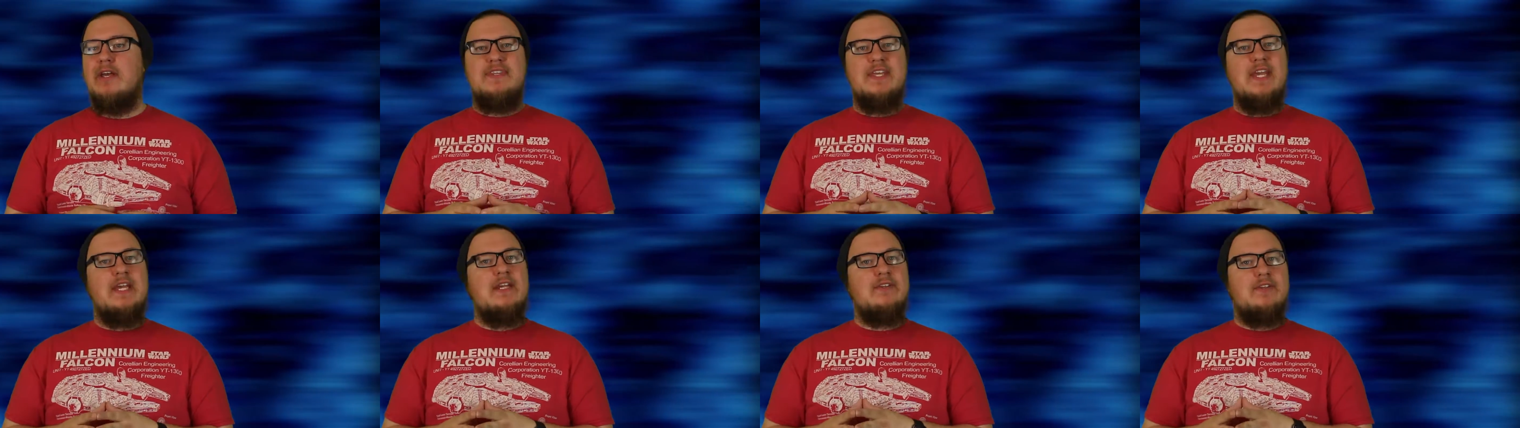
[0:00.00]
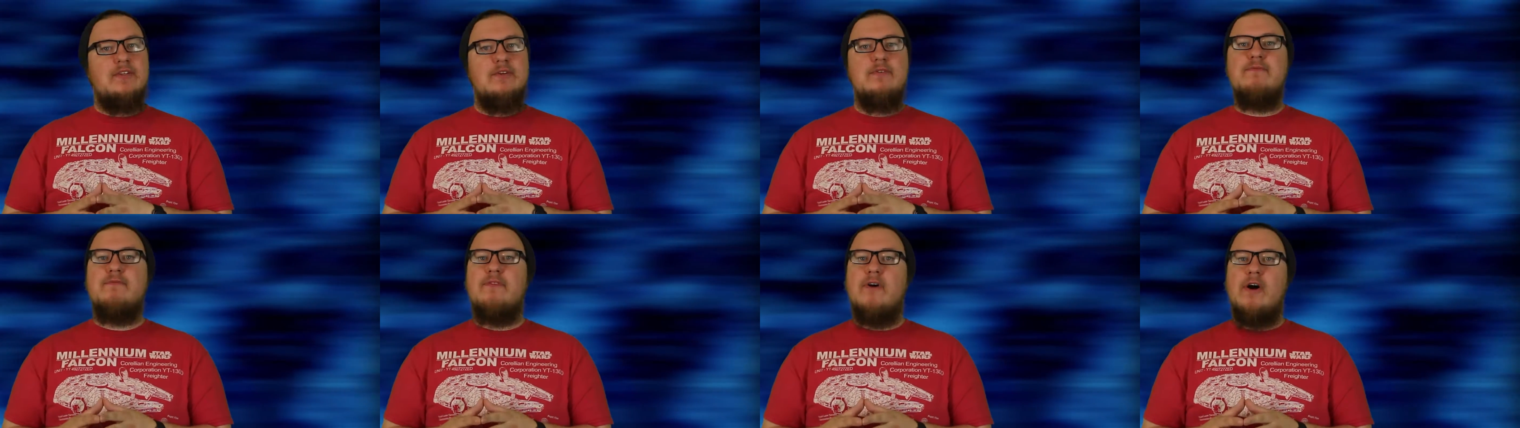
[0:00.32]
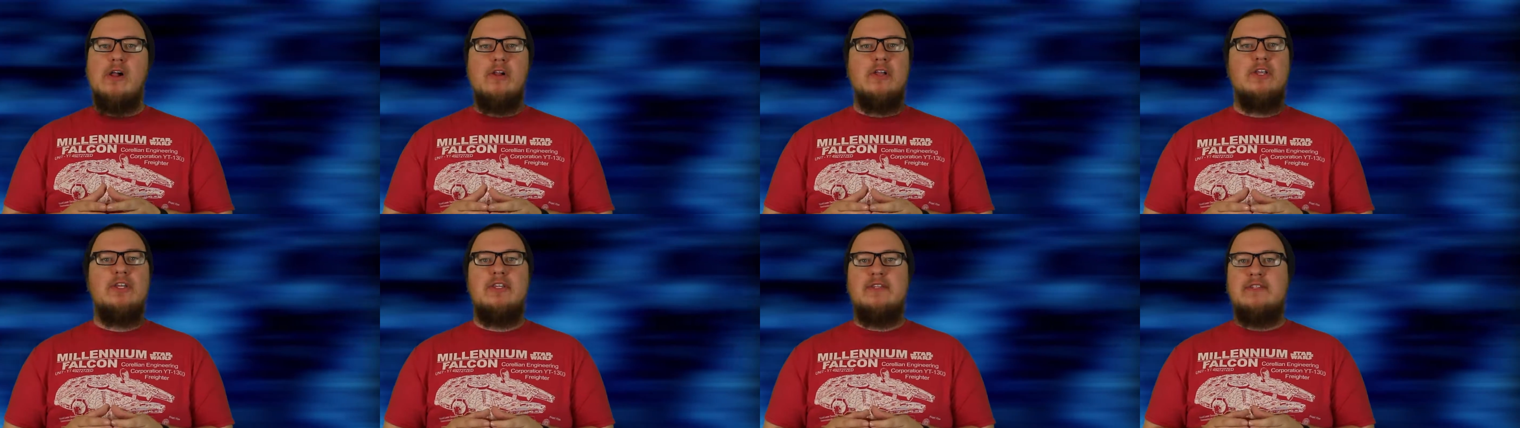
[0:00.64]
they do
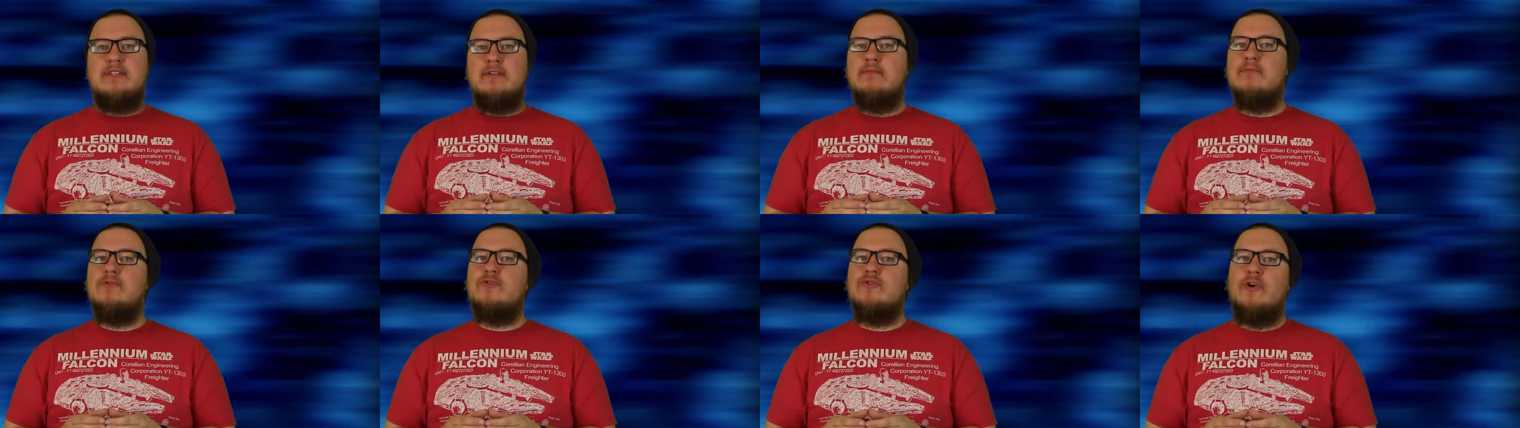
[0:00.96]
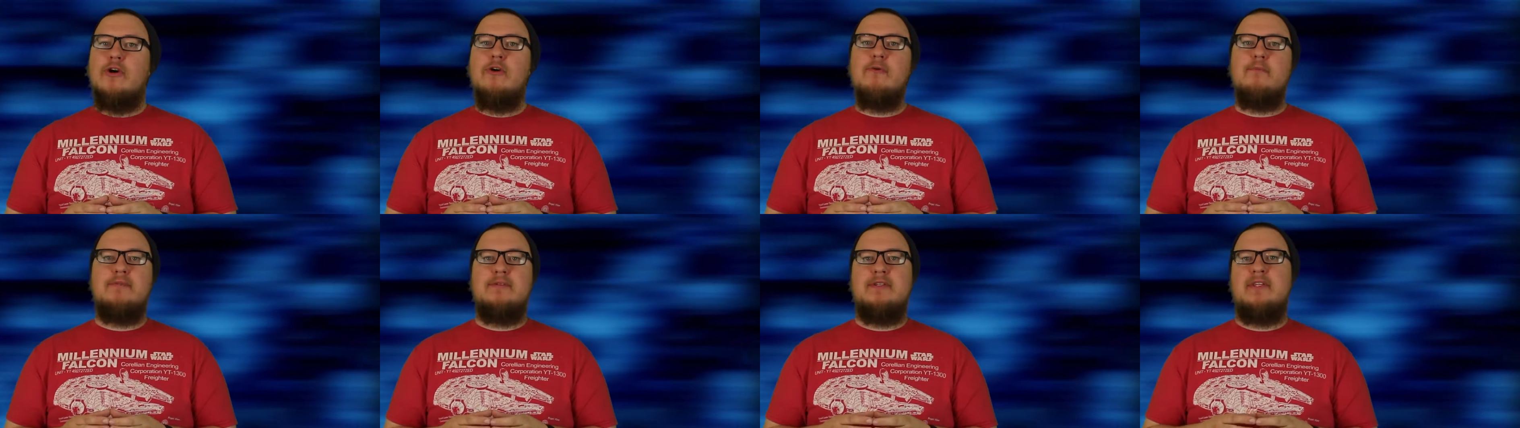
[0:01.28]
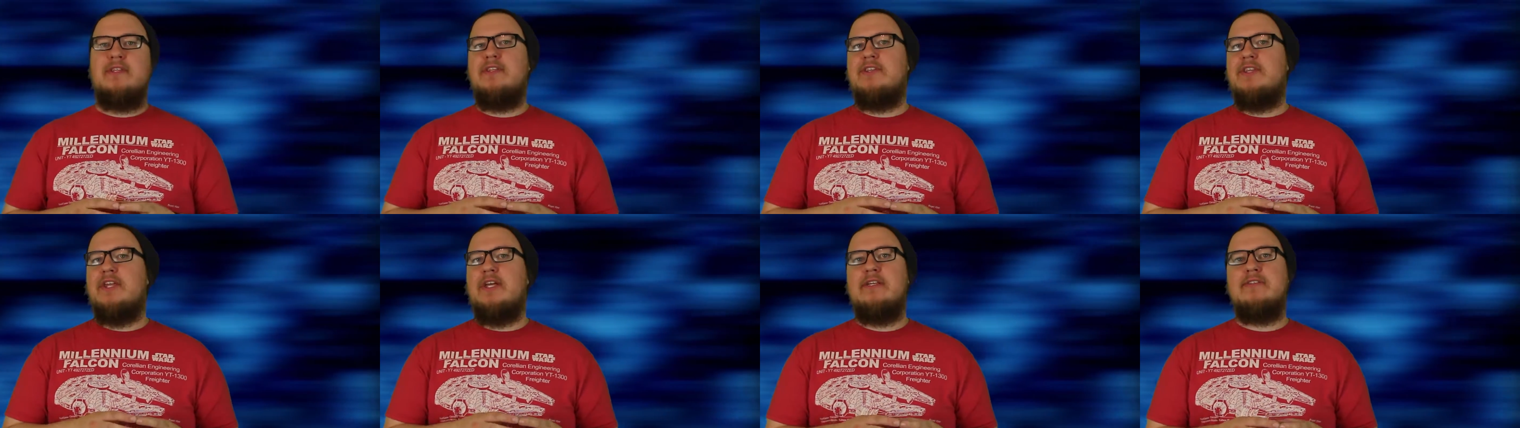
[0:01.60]
fall into some tropes
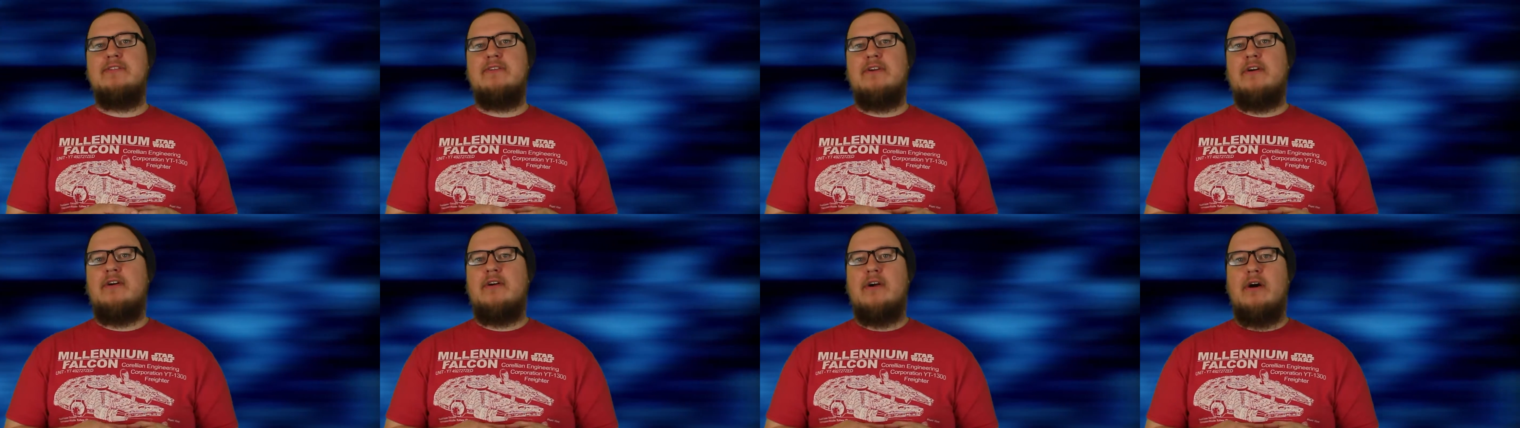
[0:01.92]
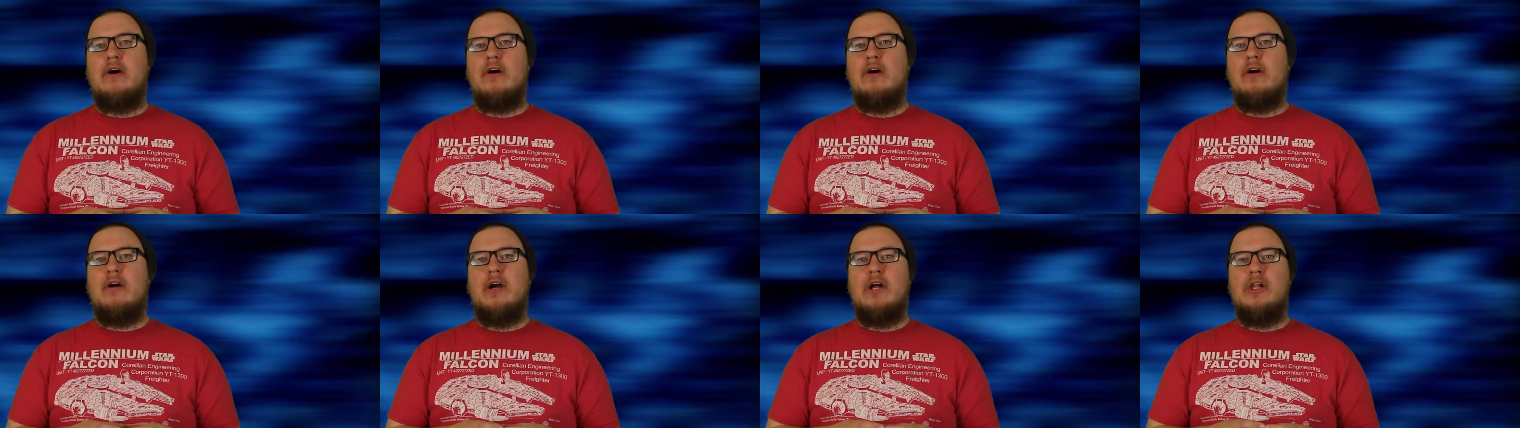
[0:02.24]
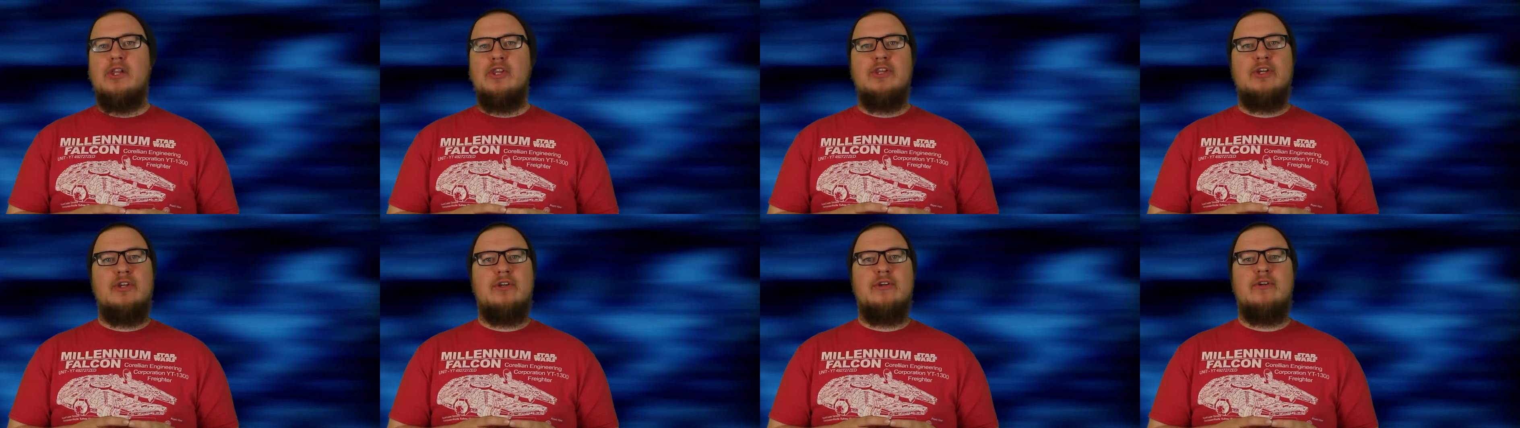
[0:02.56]
and things are
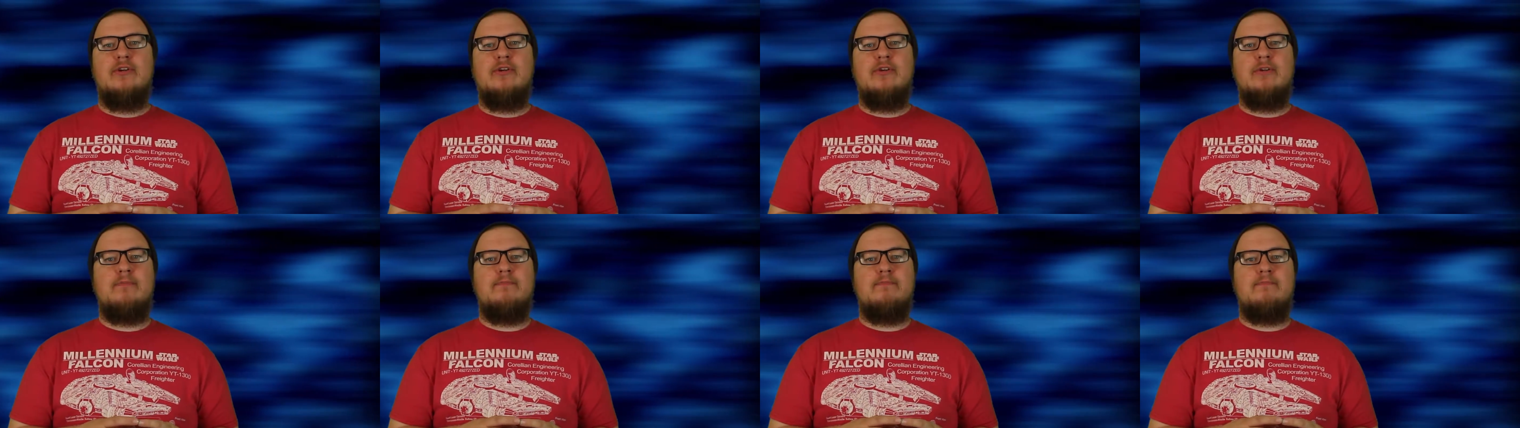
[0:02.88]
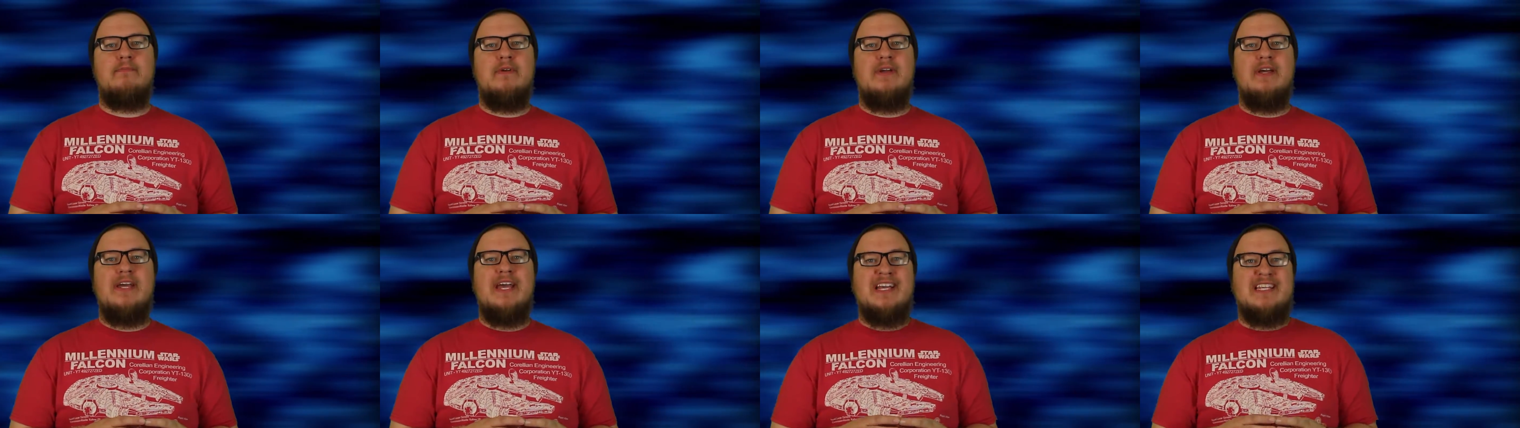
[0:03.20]
a little